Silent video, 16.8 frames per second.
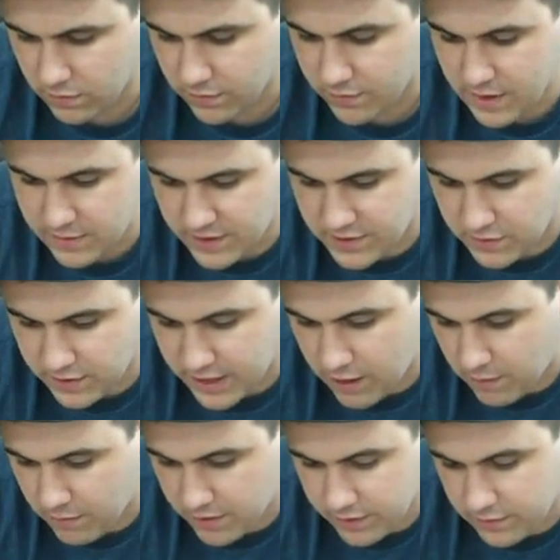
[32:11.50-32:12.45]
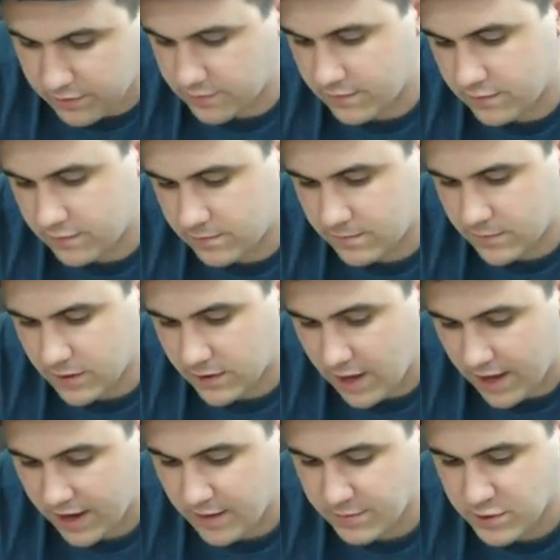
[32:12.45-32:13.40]
or maybe it's only got one of those.
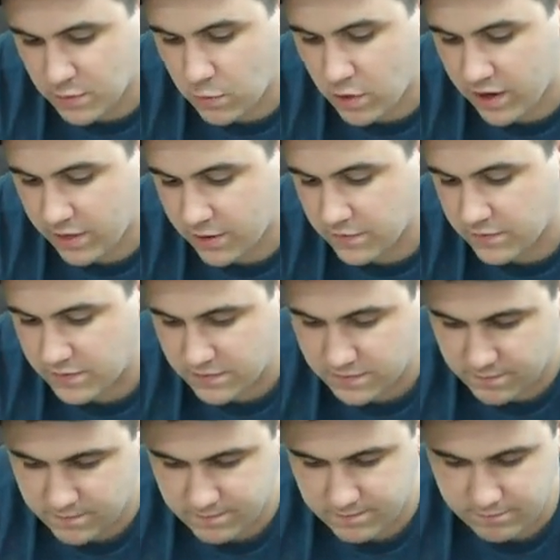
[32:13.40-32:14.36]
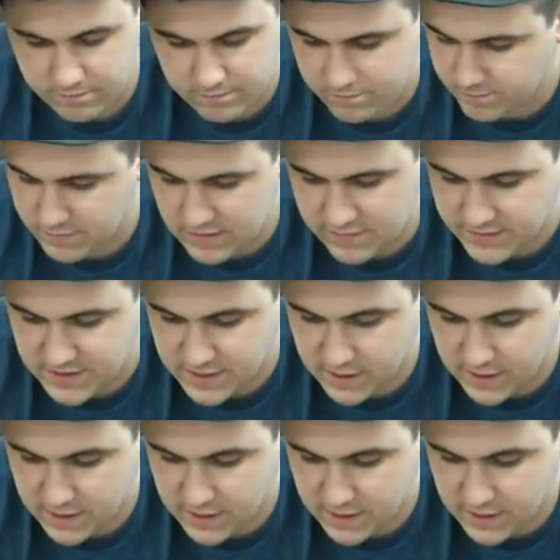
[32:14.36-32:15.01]
Okay, it comes with one of those, even